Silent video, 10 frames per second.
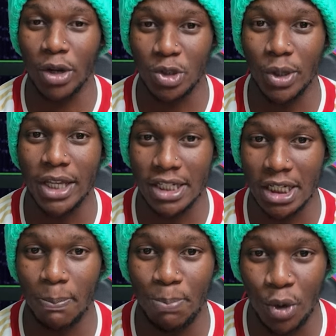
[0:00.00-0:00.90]
going to hit
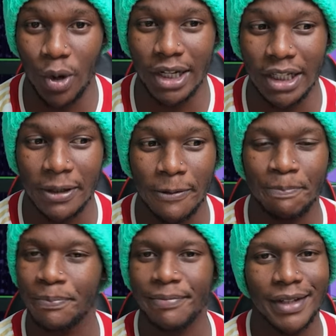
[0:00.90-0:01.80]
it purely.
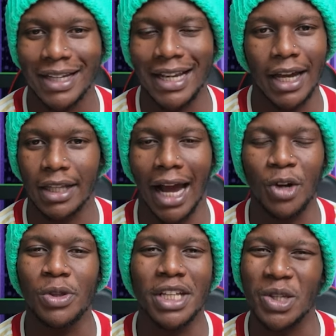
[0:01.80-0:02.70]
Like, I
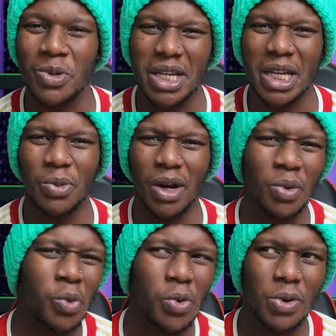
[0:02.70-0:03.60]
don't think there was
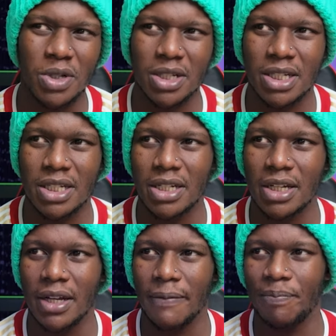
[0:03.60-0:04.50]
anyone who was,
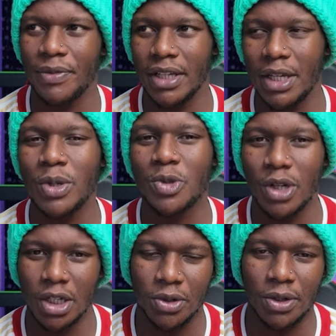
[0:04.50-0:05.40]
he was
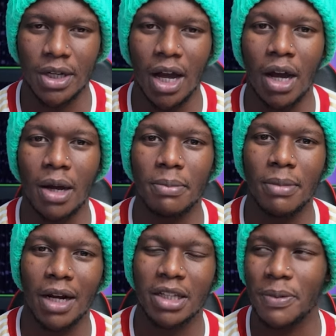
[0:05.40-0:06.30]
really good.
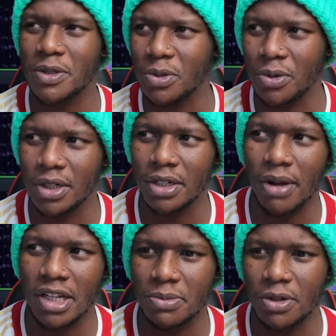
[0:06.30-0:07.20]
Another person who
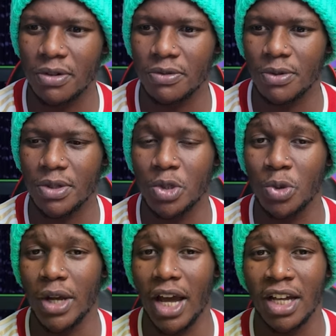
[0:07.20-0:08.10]
reminds me of was
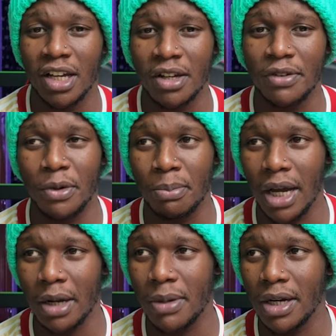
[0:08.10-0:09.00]
Tugay from
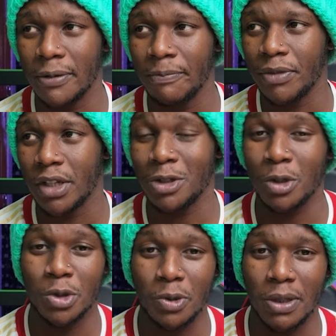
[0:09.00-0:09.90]
Blackburn. He also
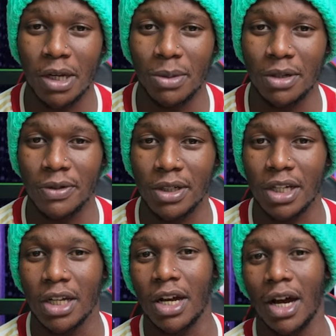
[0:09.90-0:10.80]
used to play in midfield.
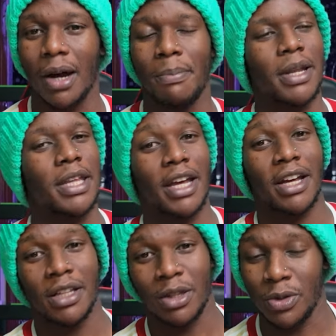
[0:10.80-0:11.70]
But yeah,
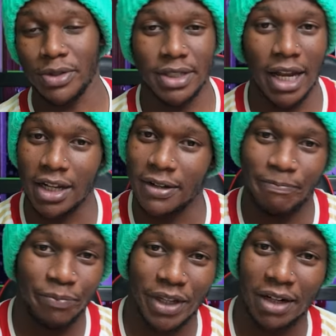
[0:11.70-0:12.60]
those, like,
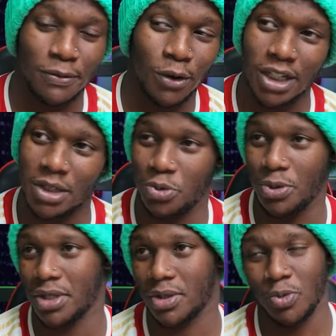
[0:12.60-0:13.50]
that volley
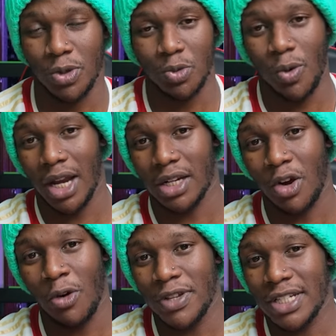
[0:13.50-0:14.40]
was wild.
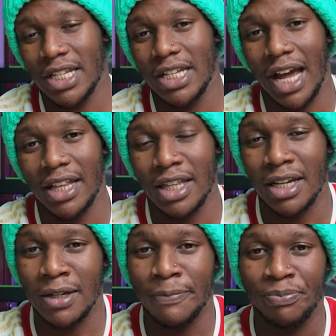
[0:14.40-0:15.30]
Obviously, I think,